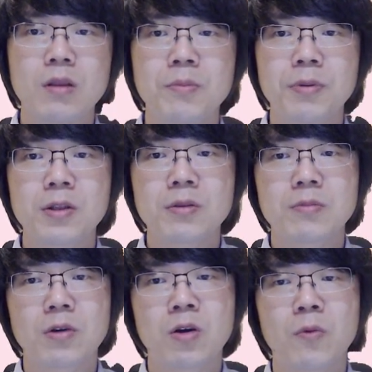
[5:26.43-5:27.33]
But
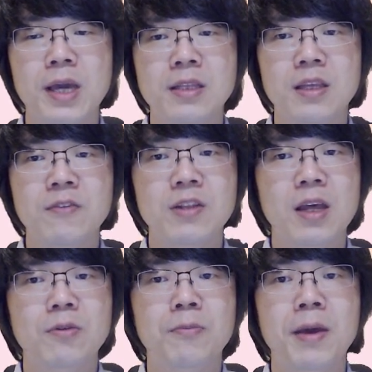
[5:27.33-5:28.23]
white even
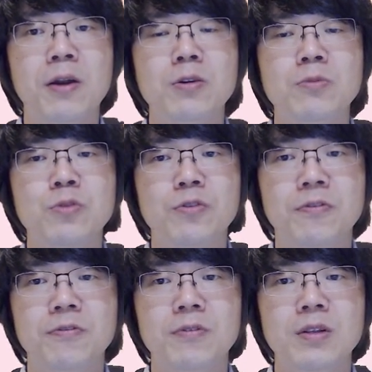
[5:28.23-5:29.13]
have a better
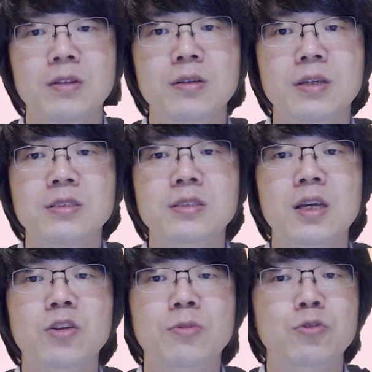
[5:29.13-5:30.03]
move
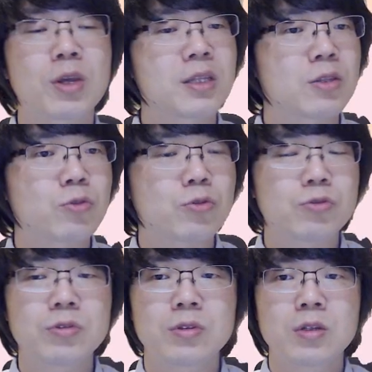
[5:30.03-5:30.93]
instead of
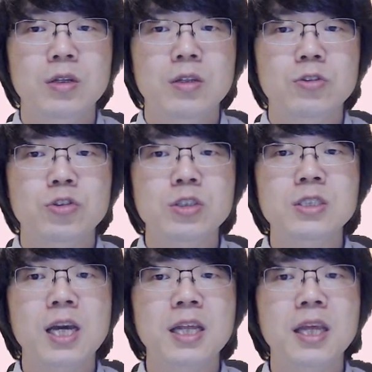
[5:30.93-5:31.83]
22.
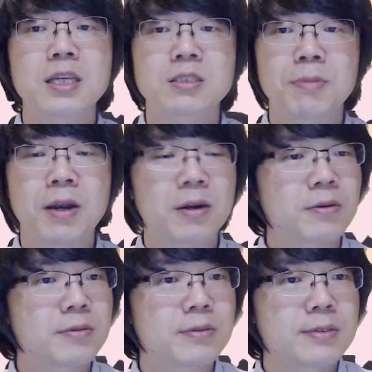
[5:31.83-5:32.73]
Just Hane is
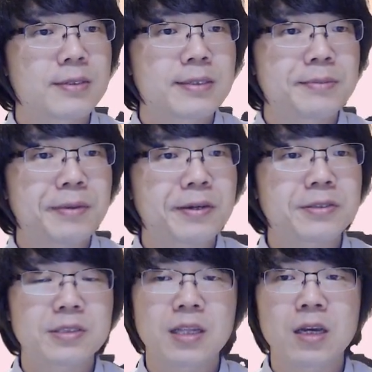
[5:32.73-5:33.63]
better.
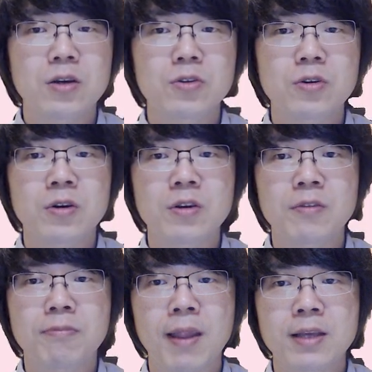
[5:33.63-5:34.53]
Because now
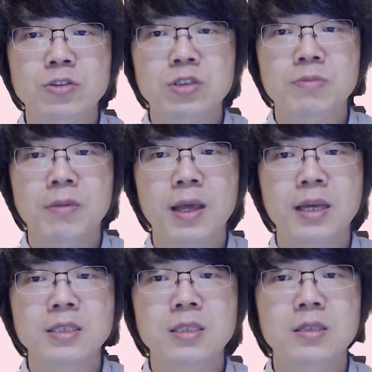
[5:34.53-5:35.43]
if black just
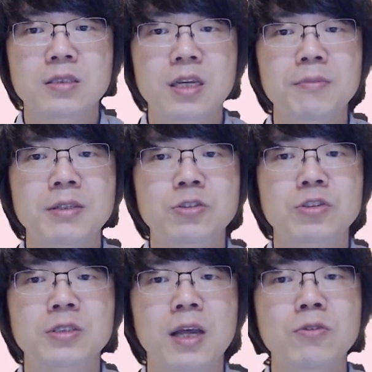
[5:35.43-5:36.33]
plays, same as
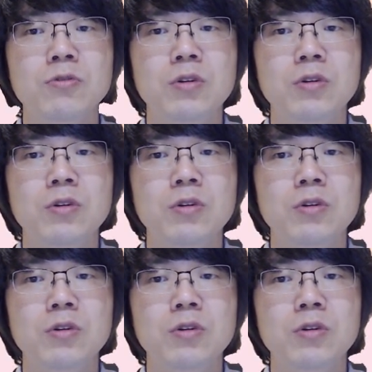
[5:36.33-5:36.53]
just now,